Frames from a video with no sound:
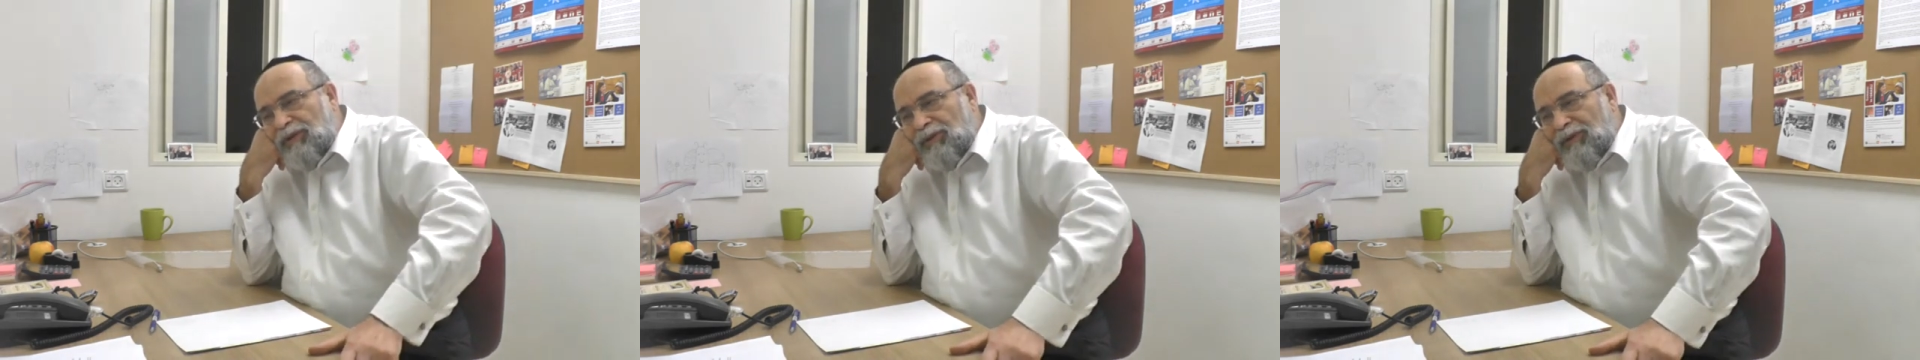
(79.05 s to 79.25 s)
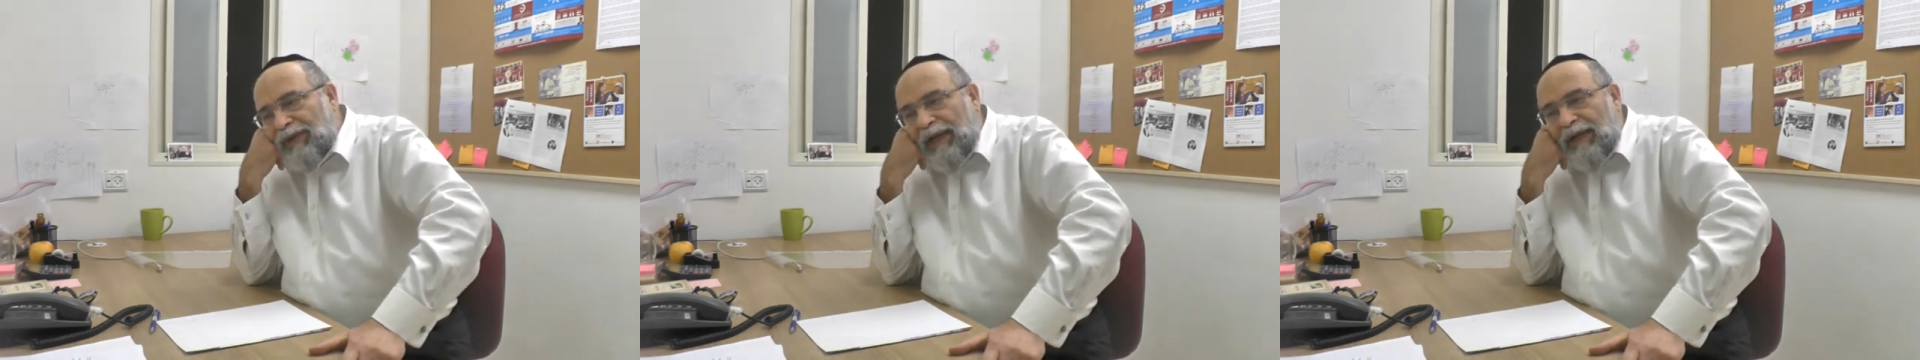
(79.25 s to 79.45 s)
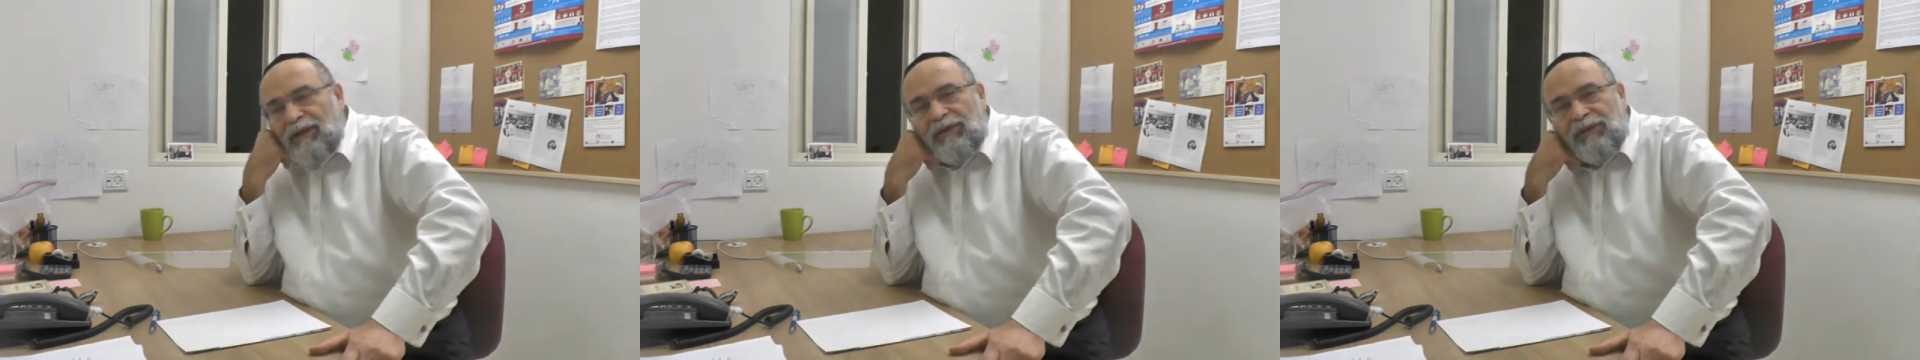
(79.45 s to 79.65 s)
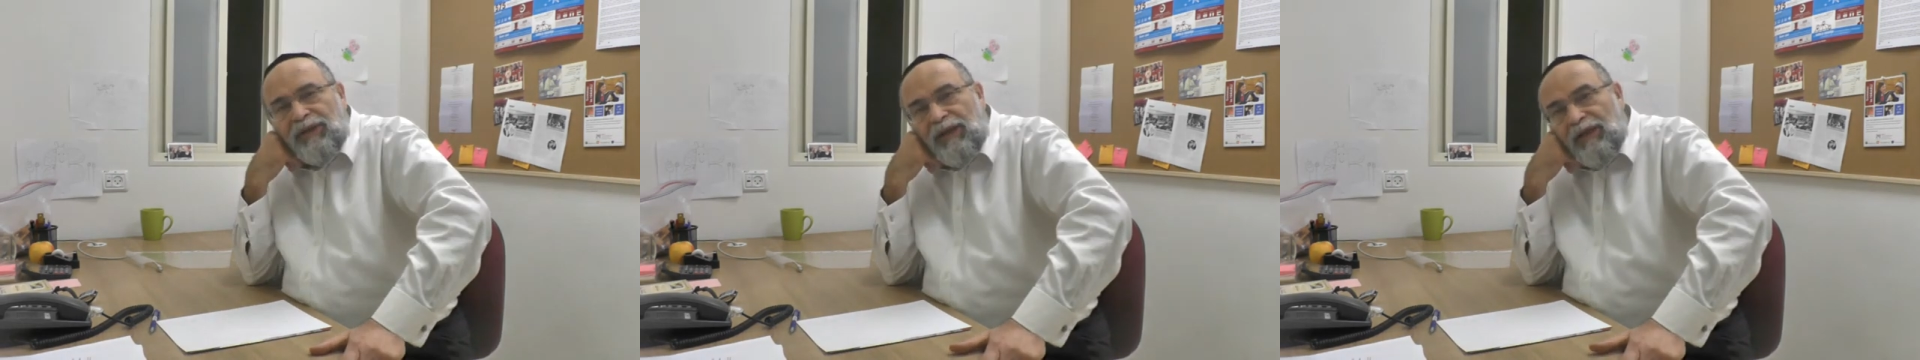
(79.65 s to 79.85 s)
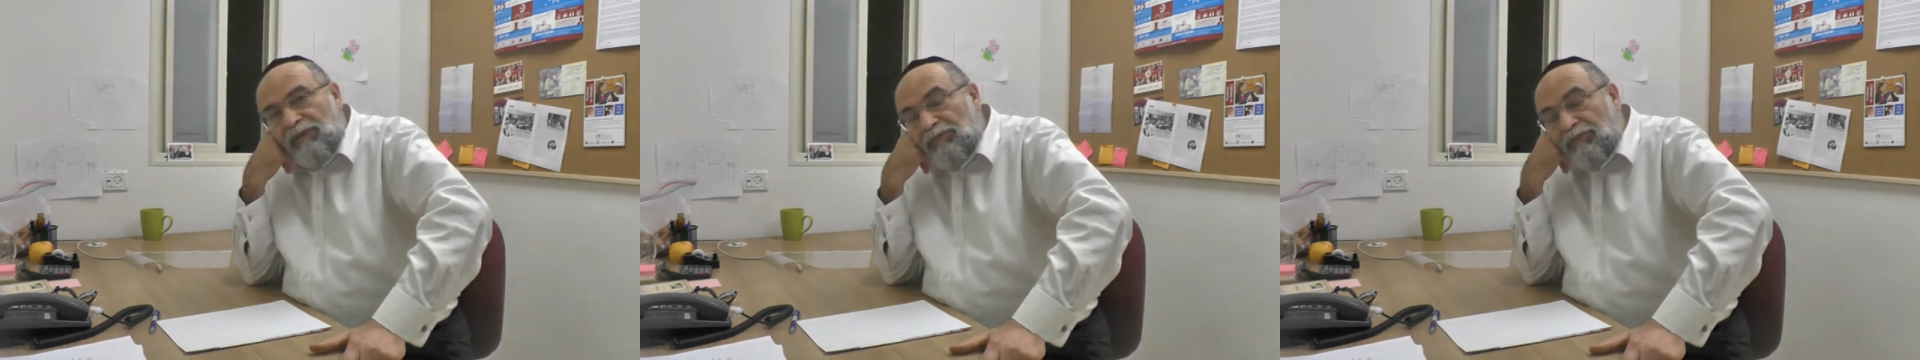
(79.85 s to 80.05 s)

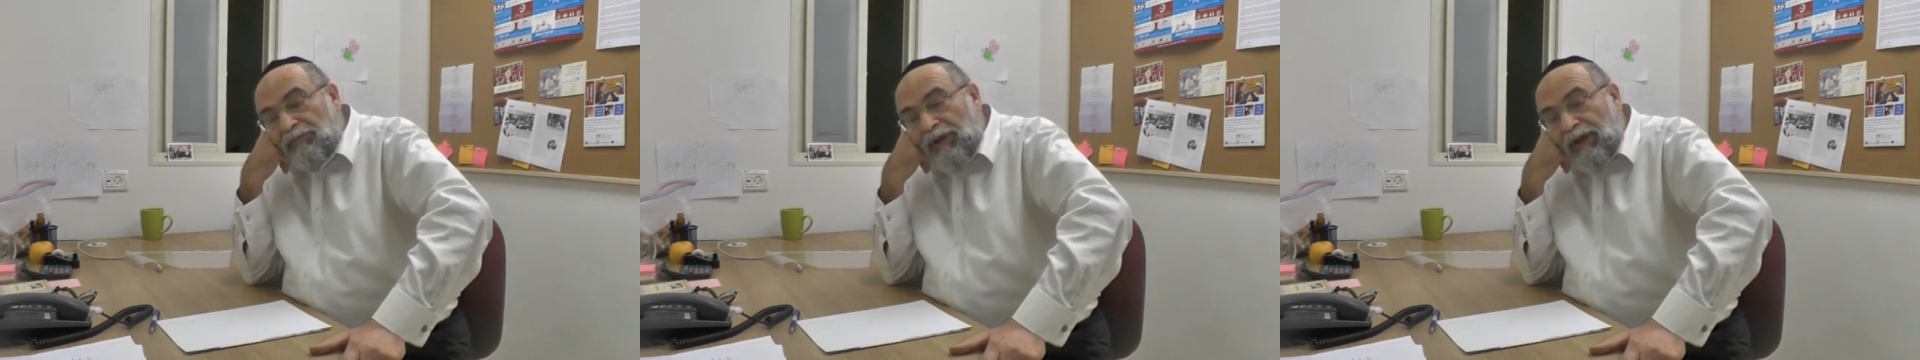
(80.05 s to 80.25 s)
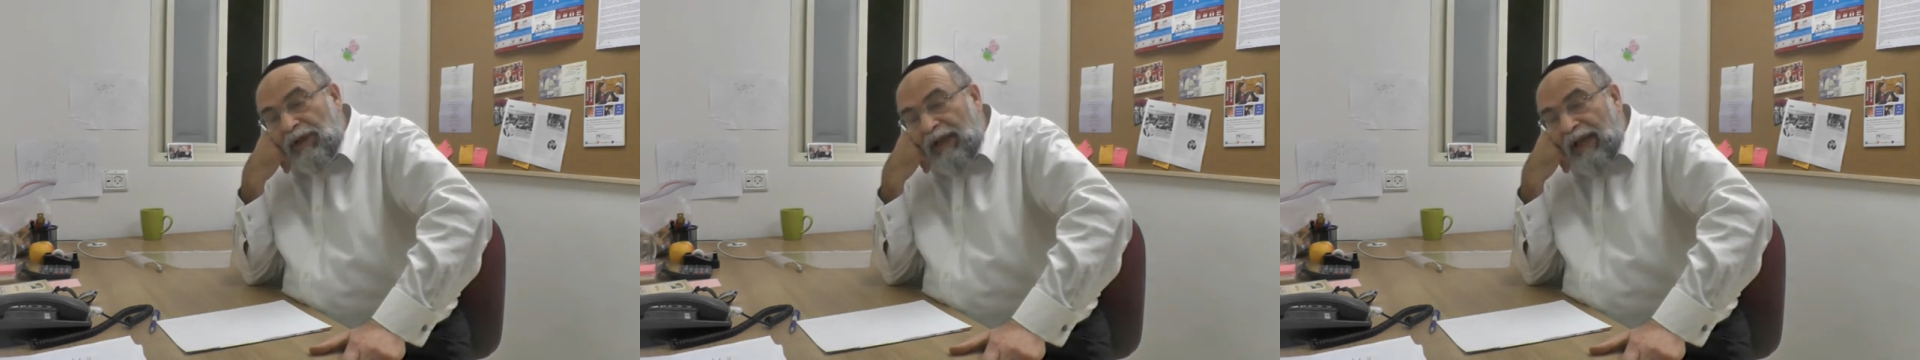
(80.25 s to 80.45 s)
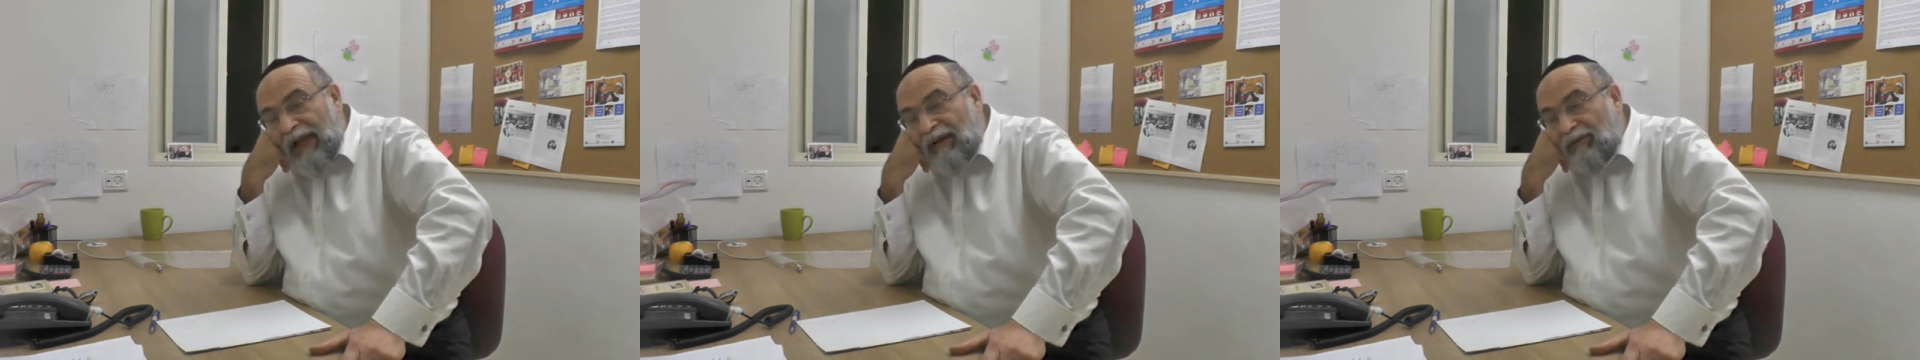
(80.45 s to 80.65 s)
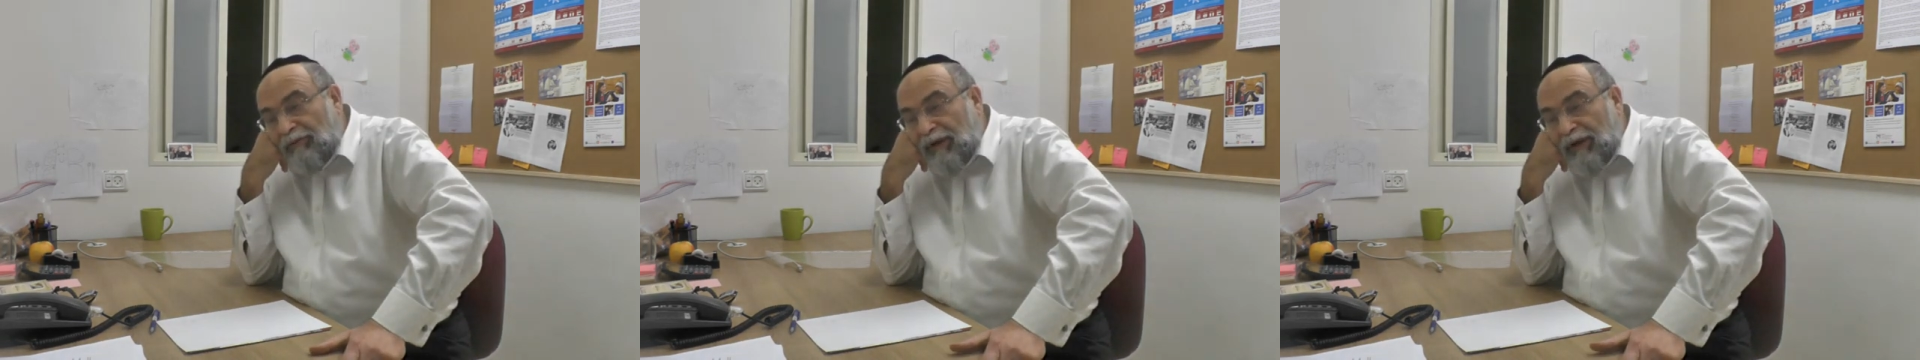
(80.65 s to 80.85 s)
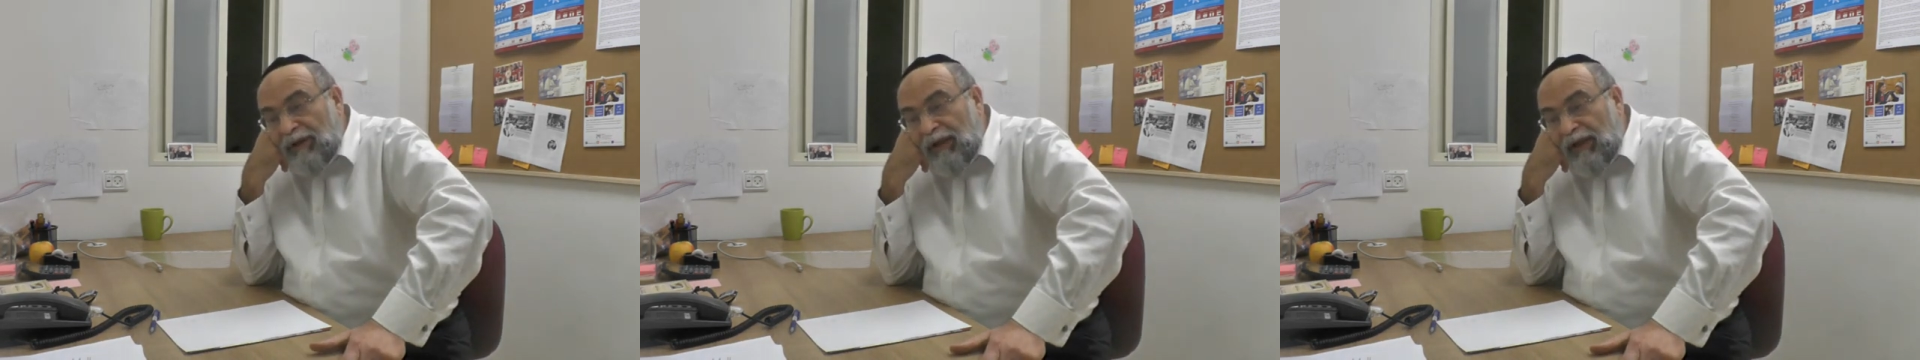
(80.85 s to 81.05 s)
totality. We can't
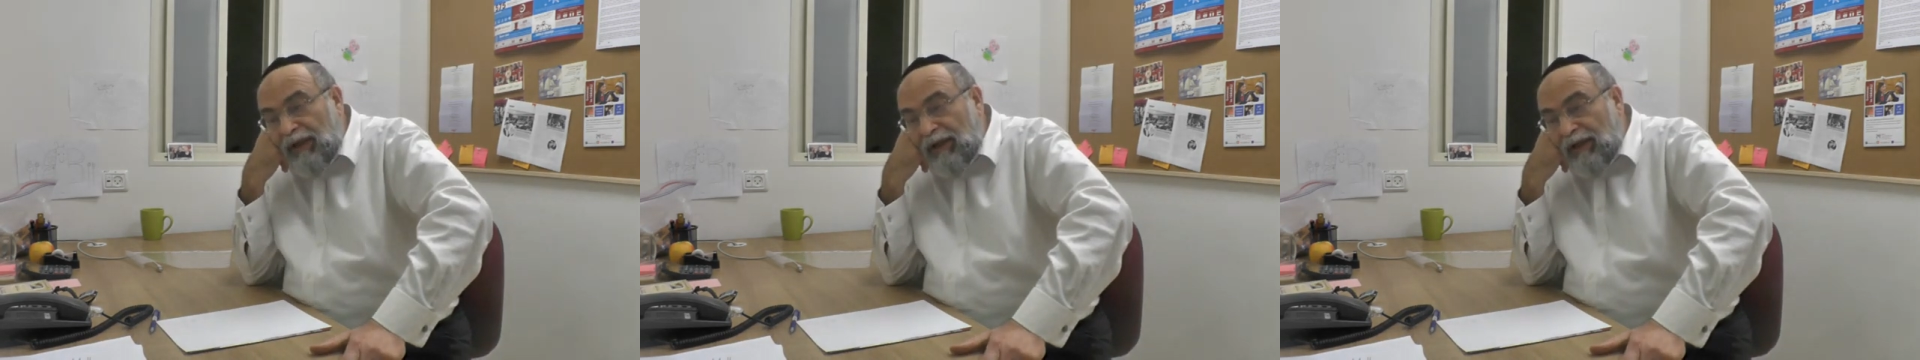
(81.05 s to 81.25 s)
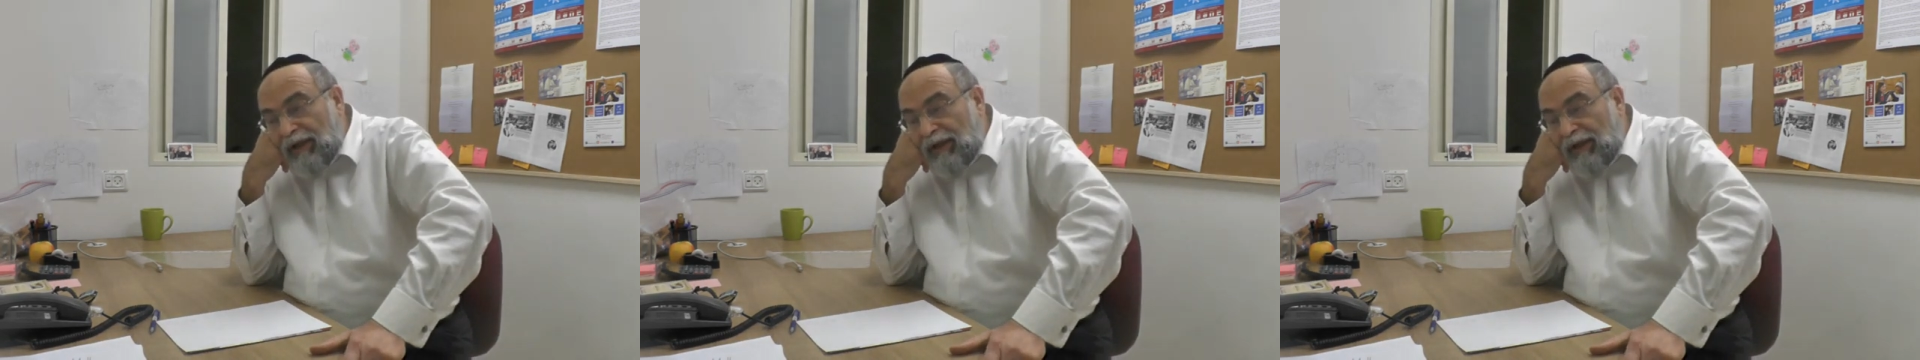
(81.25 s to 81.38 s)
really